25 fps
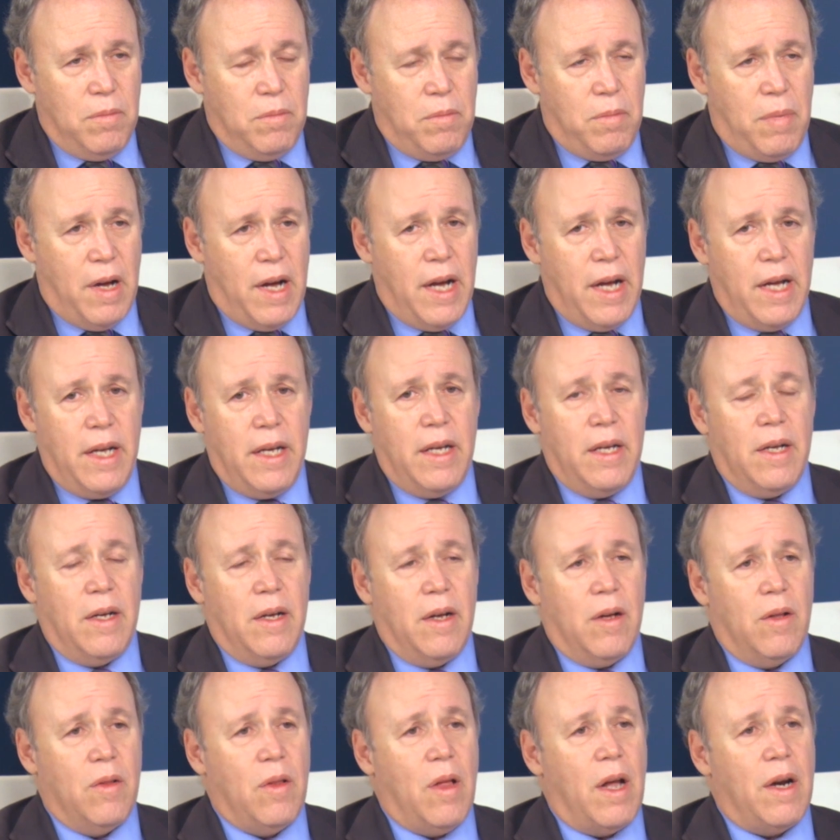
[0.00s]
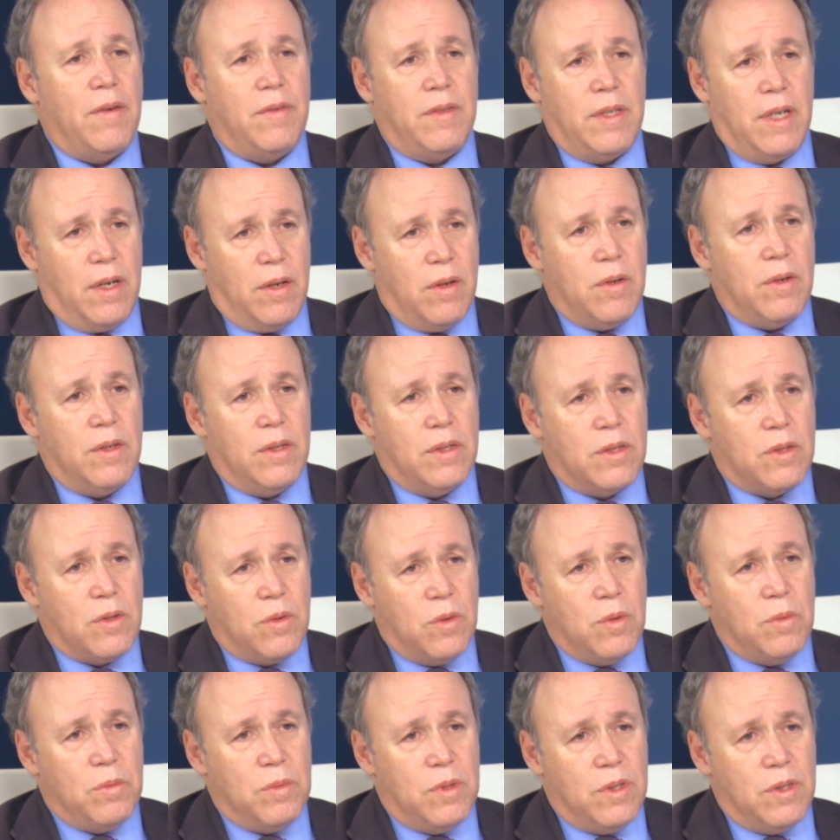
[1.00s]
by a lot of terrorist
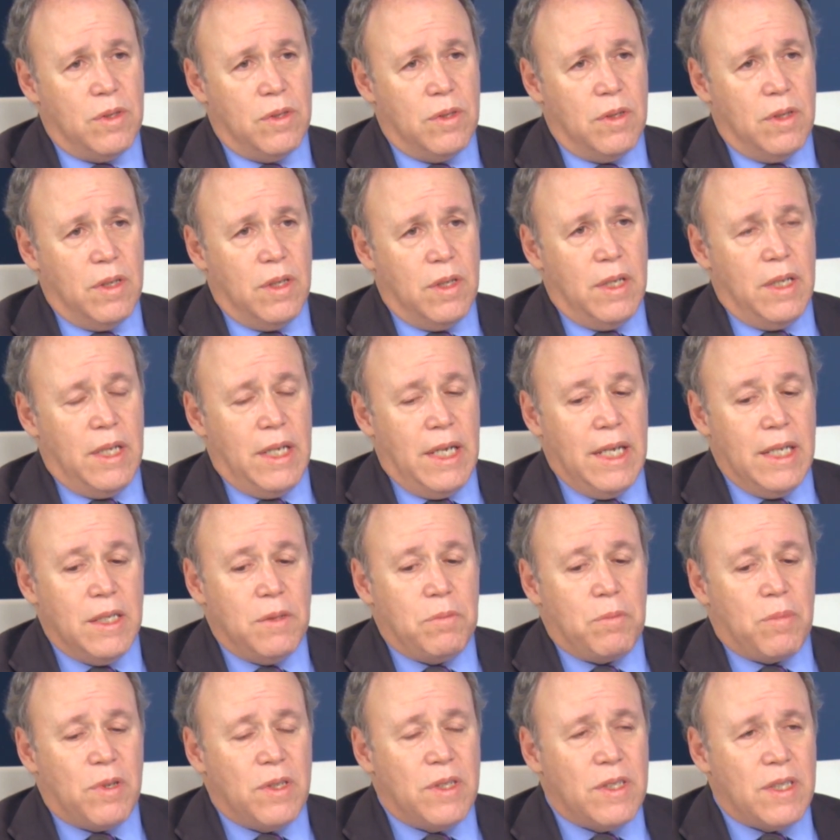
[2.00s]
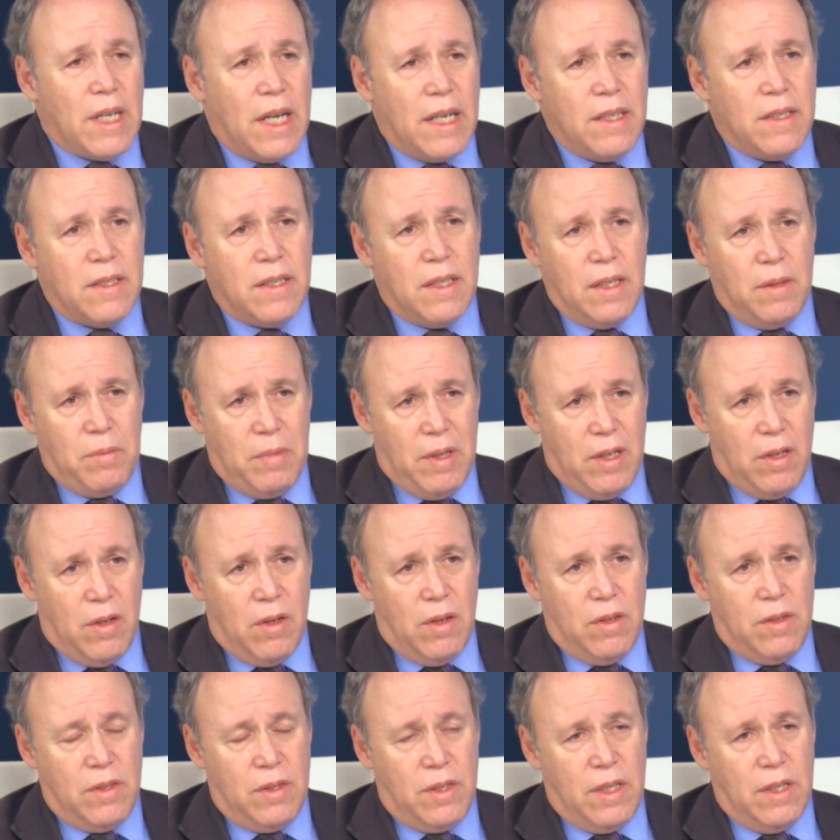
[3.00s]
groups is precisely
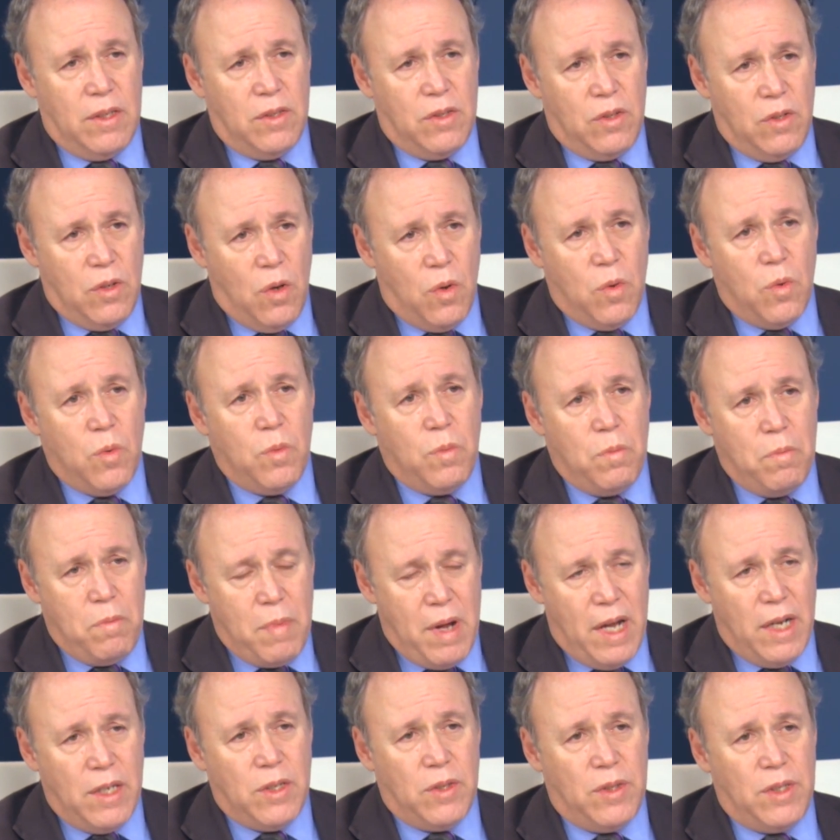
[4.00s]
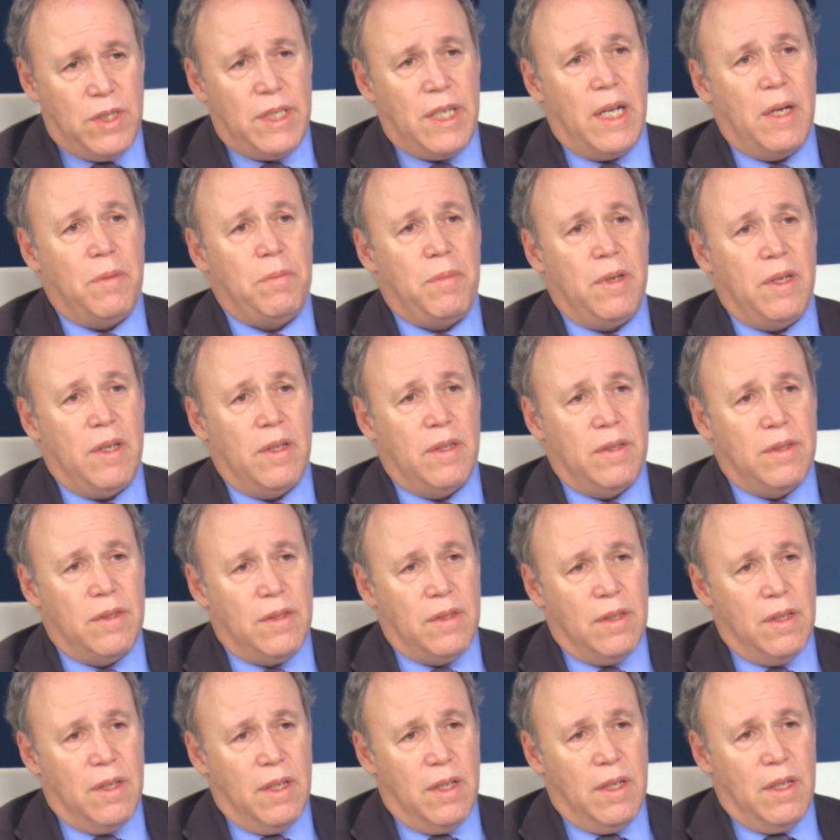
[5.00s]
because there's no major
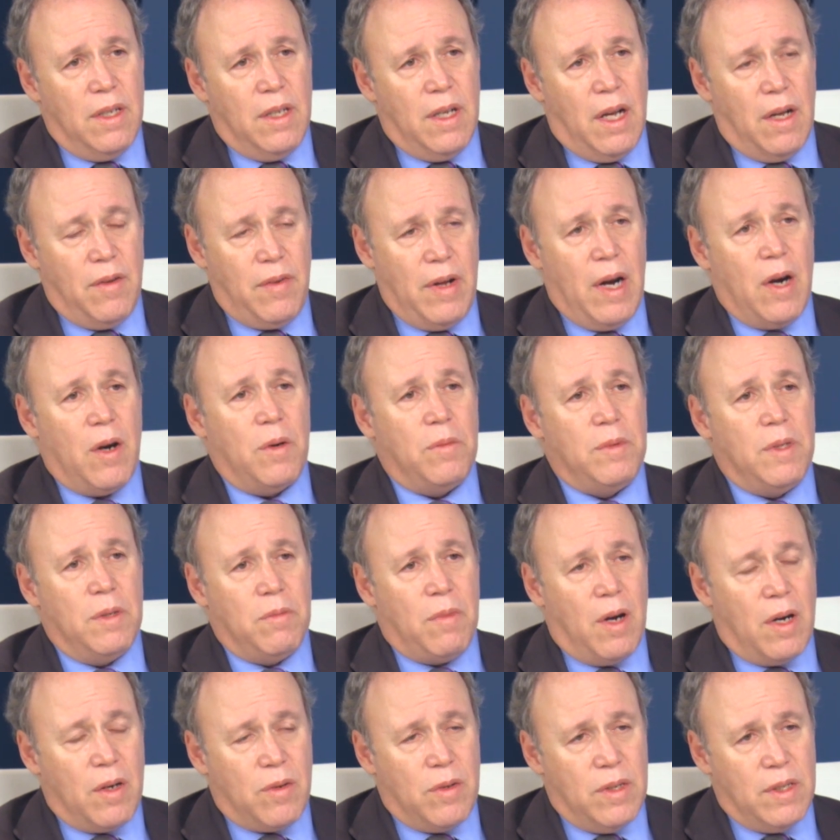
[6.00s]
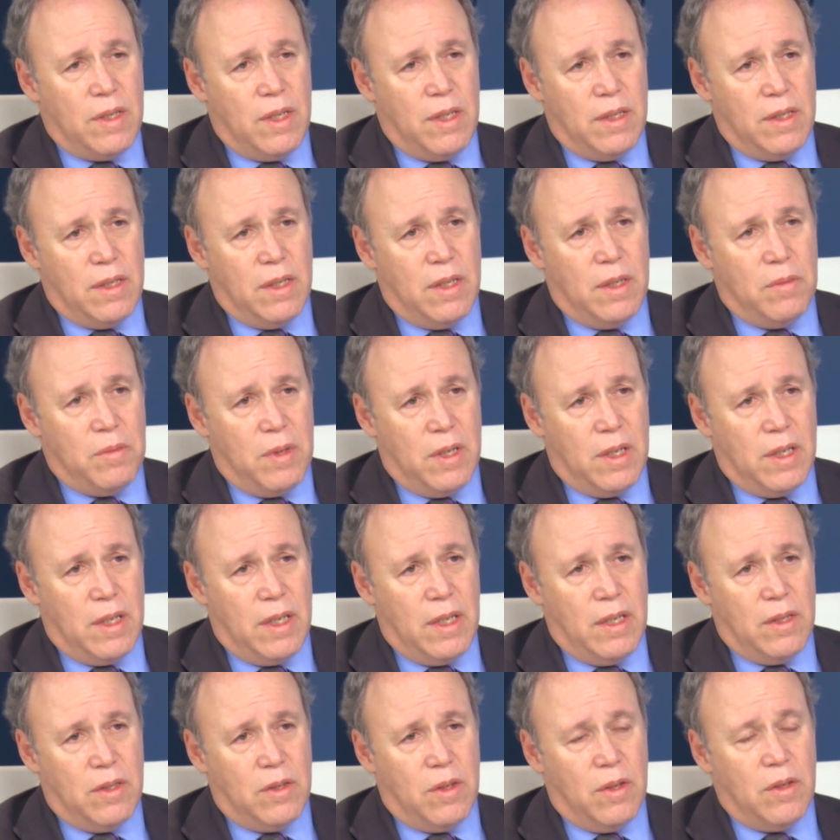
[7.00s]
champions of Arab democracies in the Middle
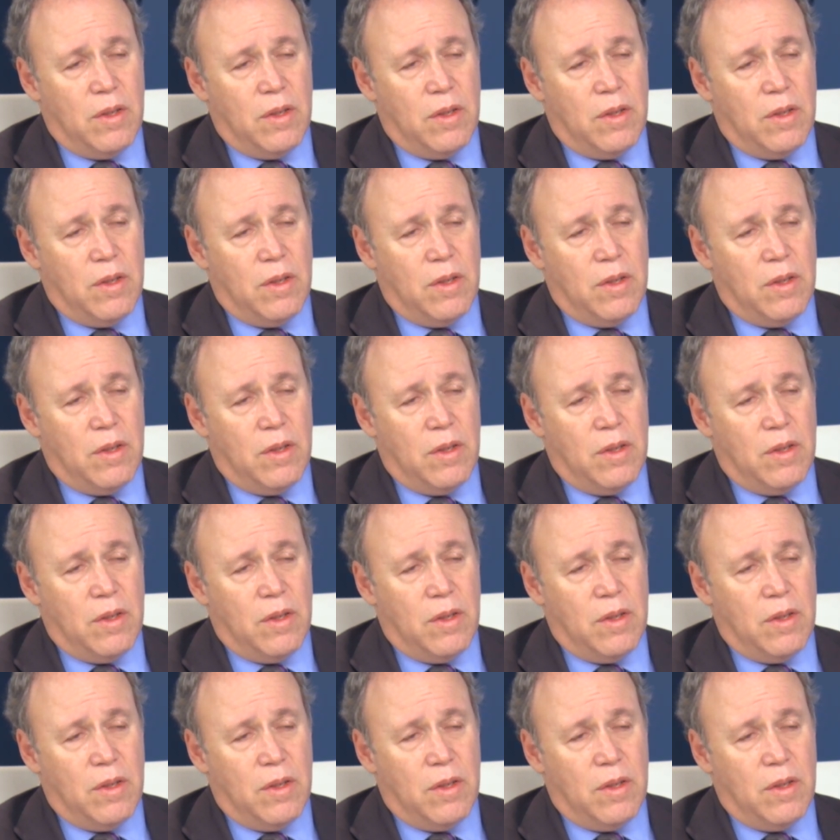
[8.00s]
East.